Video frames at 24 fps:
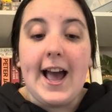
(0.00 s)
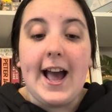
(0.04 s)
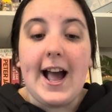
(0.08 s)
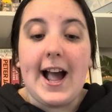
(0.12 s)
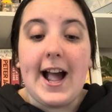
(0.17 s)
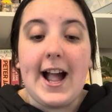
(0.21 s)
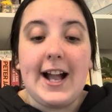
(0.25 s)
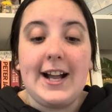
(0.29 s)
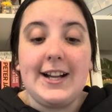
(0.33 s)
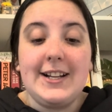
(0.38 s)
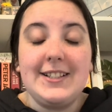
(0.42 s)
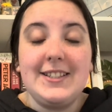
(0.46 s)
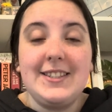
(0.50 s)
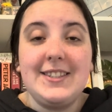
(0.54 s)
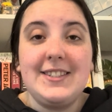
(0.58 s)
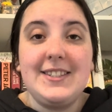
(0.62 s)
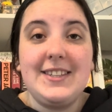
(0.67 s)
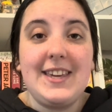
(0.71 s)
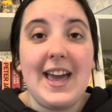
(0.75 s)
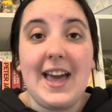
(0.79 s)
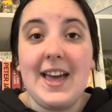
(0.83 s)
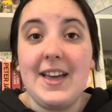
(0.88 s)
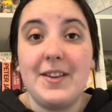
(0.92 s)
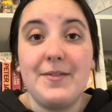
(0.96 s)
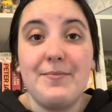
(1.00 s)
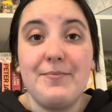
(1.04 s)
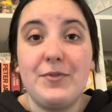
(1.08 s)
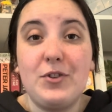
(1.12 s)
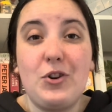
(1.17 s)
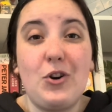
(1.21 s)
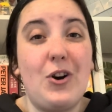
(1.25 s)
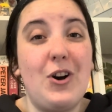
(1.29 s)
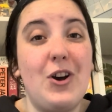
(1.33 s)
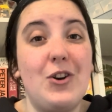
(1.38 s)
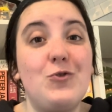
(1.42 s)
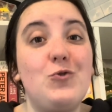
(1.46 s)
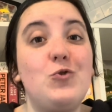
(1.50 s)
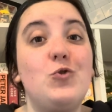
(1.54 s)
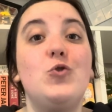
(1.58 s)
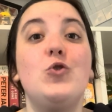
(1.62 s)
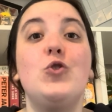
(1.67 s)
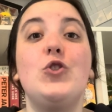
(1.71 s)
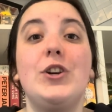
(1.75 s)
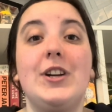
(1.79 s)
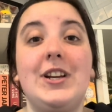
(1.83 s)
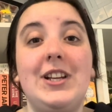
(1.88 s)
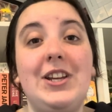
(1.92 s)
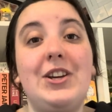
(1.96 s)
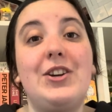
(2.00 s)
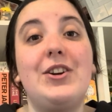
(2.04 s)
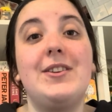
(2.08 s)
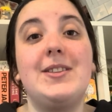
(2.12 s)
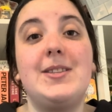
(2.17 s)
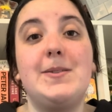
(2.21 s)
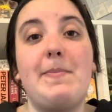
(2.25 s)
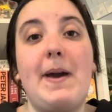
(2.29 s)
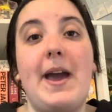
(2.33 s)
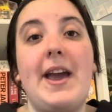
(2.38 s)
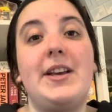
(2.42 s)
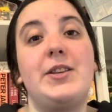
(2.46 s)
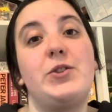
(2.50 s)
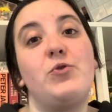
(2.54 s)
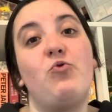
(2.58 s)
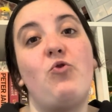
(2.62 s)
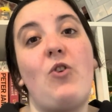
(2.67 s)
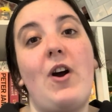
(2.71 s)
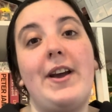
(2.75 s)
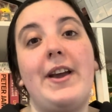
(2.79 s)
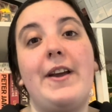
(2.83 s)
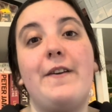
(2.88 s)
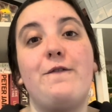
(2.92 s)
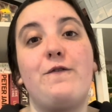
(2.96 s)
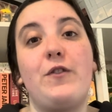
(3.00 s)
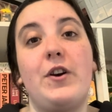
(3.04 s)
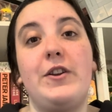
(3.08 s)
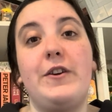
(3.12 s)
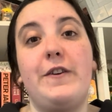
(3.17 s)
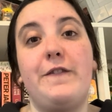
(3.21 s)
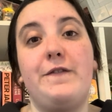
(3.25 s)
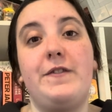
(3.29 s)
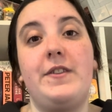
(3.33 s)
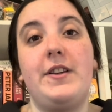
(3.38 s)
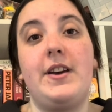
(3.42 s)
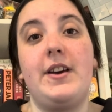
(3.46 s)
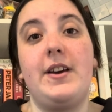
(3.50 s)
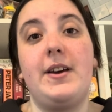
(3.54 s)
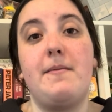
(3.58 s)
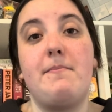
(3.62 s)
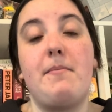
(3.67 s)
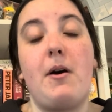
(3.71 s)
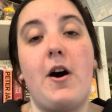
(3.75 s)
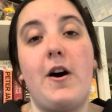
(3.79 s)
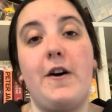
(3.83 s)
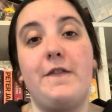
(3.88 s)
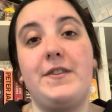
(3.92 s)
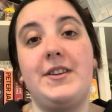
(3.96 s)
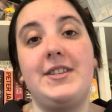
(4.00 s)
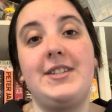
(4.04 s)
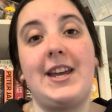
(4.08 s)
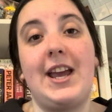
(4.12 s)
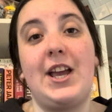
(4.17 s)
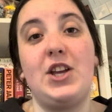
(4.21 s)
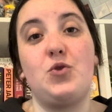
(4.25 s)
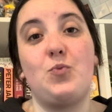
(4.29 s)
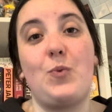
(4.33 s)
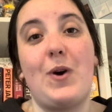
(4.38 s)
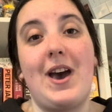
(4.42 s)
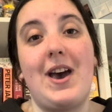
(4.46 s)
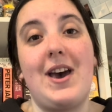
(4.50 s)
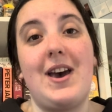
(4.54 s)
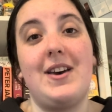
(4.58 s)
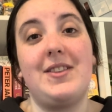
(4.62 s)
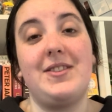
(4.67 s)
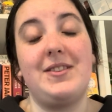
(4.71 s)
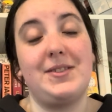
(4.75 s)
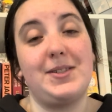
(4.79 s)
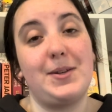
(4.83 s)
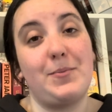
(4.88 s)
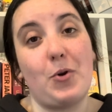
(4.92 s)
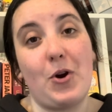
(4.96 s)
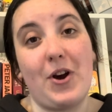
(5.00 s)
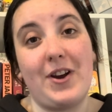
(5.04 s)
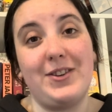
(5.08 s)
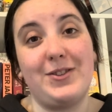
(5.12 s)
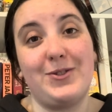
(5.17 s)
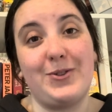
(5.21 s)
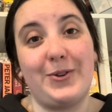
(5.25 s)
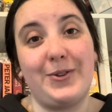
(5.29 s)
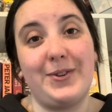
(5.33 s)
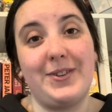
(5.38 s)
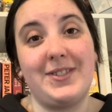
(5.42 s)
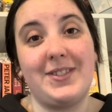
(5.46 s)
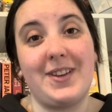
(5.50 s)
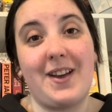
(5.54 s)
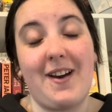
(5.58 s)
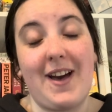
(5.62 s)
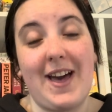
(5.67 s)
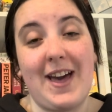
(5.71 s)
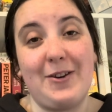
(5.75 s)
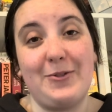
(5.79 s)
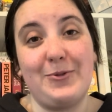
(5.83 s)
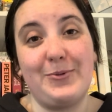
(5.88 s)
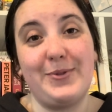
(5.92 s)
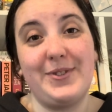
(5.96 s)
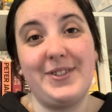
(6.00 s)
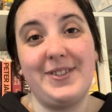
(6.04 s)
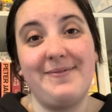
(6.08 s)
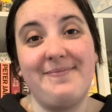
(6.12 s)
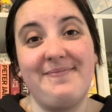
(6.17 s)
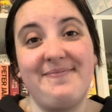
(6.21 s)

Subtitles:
And yeah, got a really good space right in front of the part of the stage where the surprise songs are held.